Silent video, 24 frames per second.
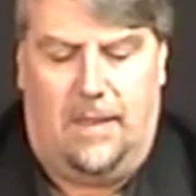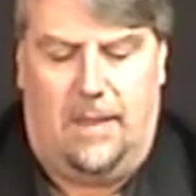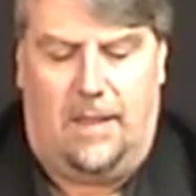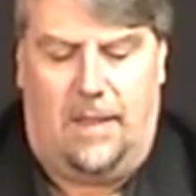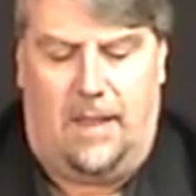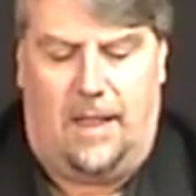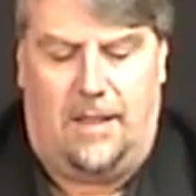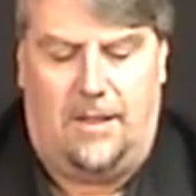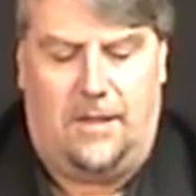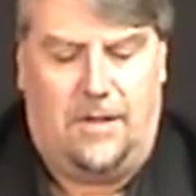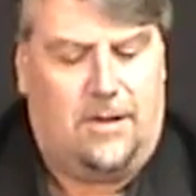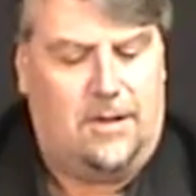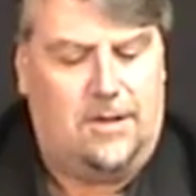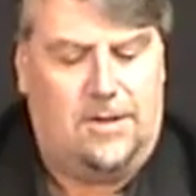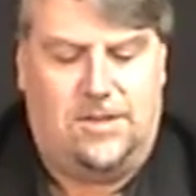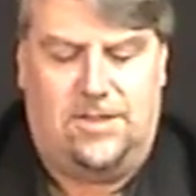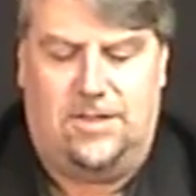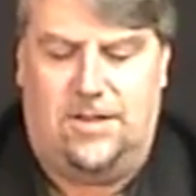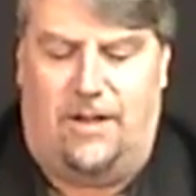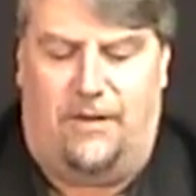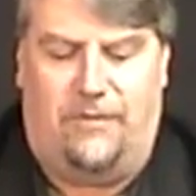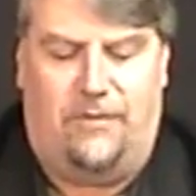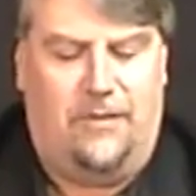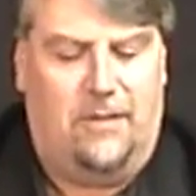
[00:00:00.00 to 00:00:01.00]
and you can
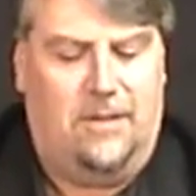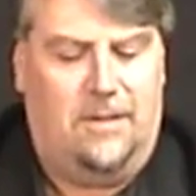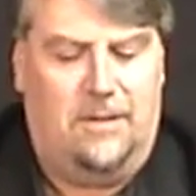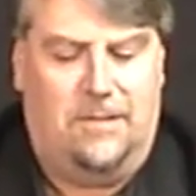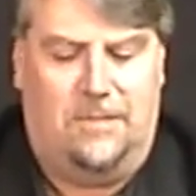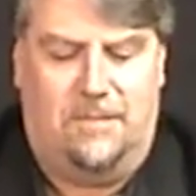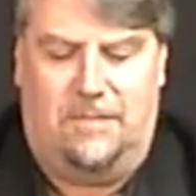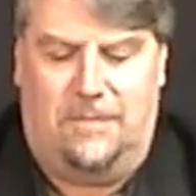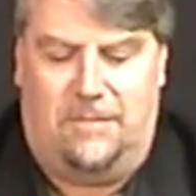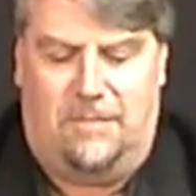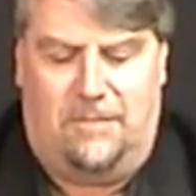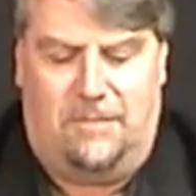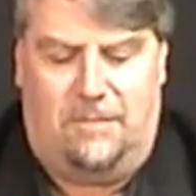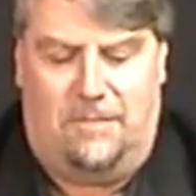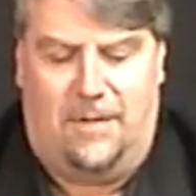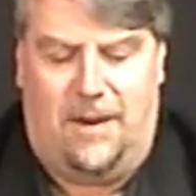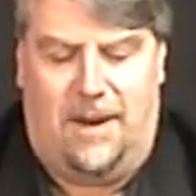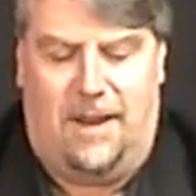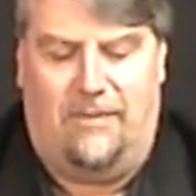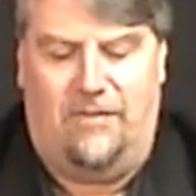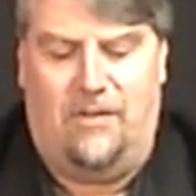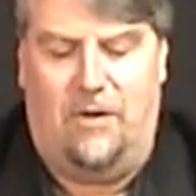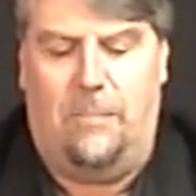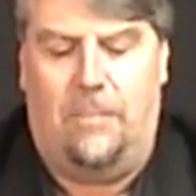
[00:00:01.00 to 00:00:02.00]
shuffle and
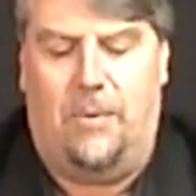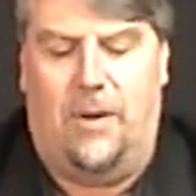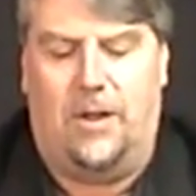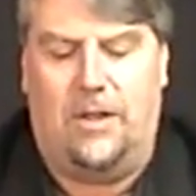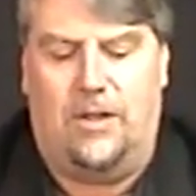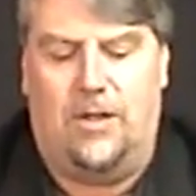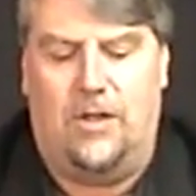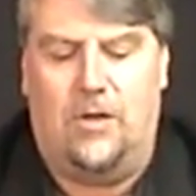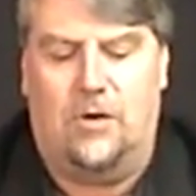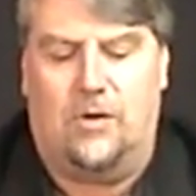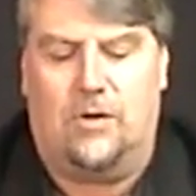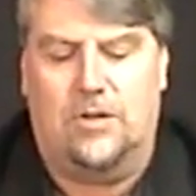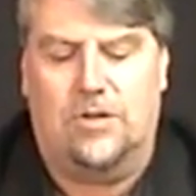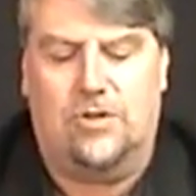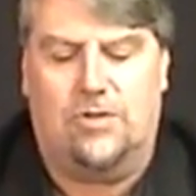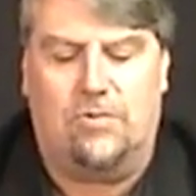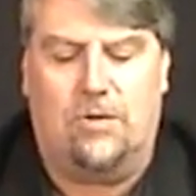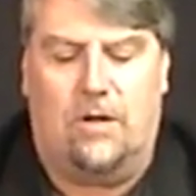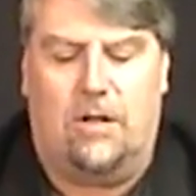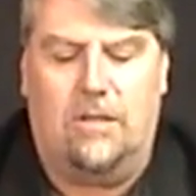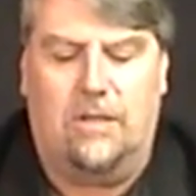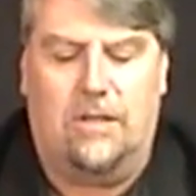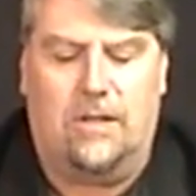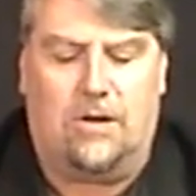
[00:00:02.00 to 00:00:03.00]
whatever, but you
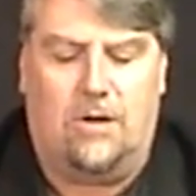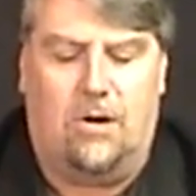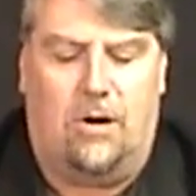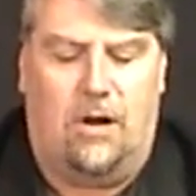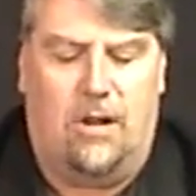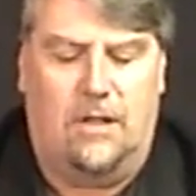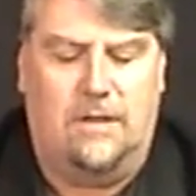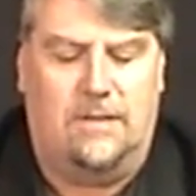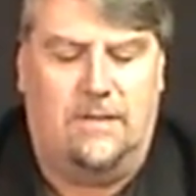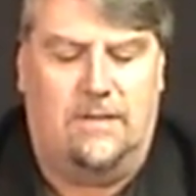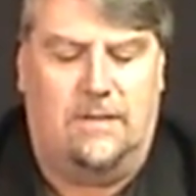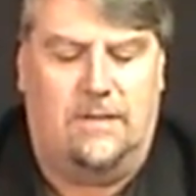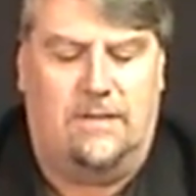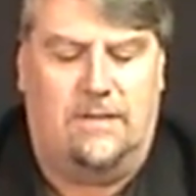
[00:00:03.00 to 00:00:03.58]
control the card to the